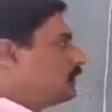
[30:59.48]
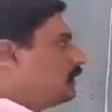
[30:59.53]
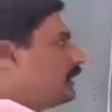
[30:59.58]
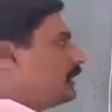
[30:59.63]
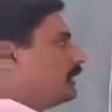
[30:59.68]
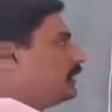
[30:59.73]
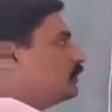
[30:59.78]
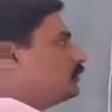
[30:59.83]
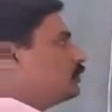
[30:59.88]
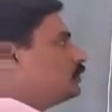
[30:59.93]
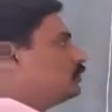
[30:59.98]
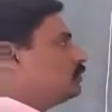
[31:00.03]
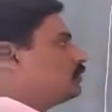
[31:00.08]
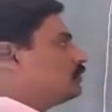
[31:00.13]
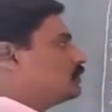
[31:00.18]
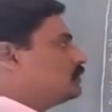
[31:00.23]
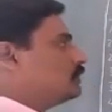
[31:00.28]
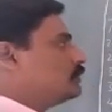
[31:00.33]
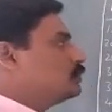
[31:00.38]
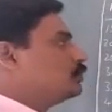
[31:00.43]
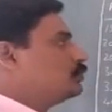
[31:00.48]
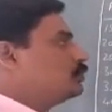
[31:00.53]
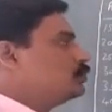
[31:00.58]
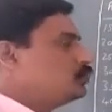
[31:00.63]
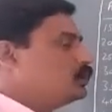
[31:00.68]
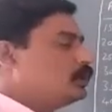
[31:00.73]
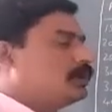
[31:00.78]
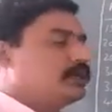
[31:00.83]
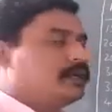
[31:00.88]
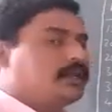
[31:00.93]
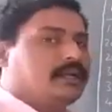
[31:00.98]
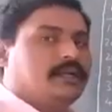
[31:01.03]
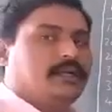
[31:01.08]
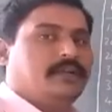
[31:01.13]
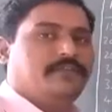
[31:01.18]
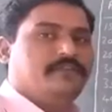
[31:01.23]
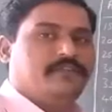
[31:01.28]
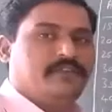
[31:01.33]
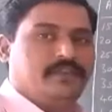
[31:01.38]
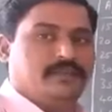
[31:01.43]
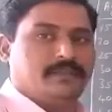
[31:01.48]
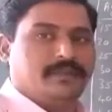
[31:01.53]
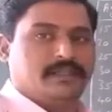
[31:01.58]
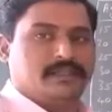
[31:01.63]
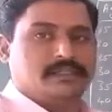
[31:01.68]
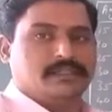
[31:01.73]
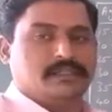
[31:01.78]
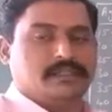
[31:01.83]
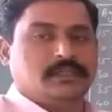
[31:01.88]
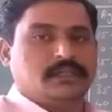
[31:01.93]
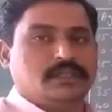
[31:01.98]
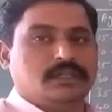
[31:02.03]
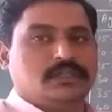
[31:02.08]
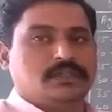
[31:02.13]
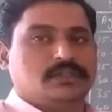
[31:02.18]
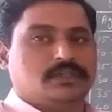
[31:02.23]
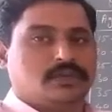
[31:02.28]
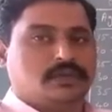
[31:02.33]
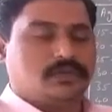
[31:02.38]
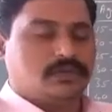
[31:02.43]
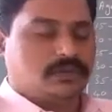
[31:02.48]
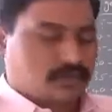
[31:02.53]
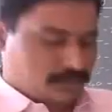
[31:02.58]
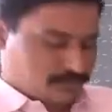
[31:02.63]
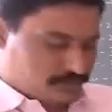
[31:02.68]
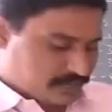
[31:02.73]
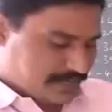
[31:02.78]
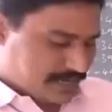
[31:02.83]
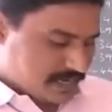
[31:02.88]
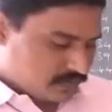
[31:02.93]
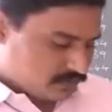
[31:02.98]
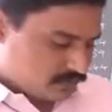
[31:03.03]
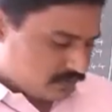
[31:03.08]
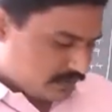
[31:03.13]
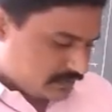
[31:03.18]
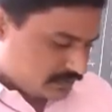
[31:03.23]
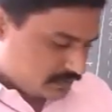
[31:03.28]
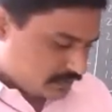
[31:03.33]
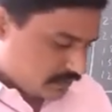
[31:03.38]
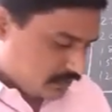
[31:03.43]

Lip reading: and 2200 females. So if you calculate